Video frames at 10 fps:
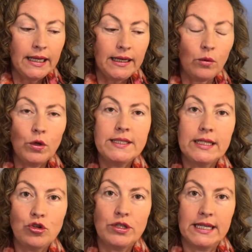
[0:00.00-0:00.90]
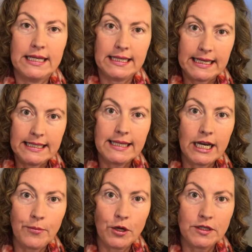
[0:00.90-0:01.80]
Now, what's interesting is
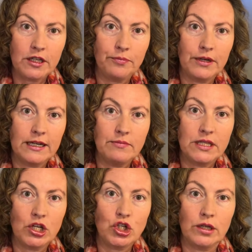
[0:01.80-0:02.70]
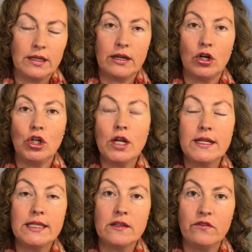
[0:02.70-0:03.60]
inside a positive prime session, there are
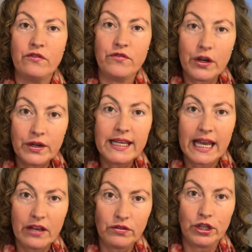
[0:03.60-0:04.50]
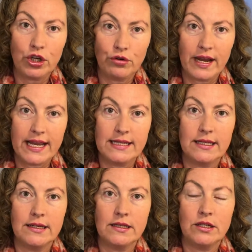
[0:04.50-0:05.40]
lots of very carefully
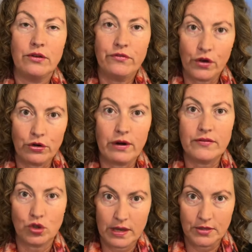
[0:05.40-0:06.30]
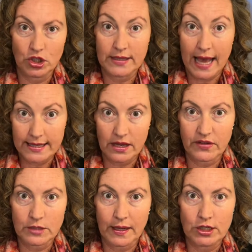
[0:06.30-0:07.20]
curated photographs or images, as I've
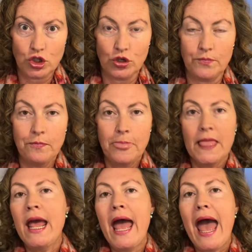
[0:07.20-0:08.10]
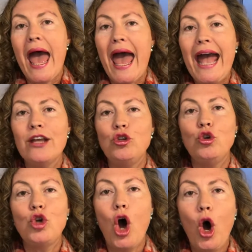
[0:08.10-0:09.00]
explained to you. And
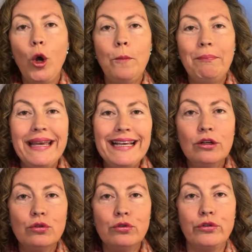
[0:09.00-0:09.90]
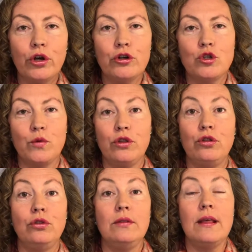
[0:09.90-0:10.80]
you commingle those with
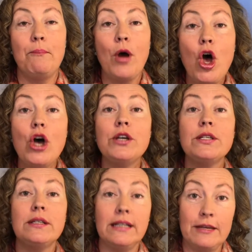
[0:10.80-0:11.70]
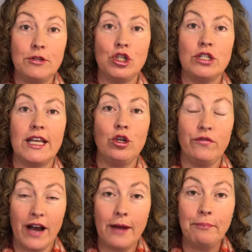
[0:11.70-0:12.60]
personal images that
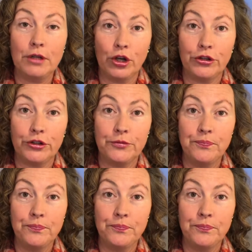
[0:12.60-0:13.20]
you've uploaded.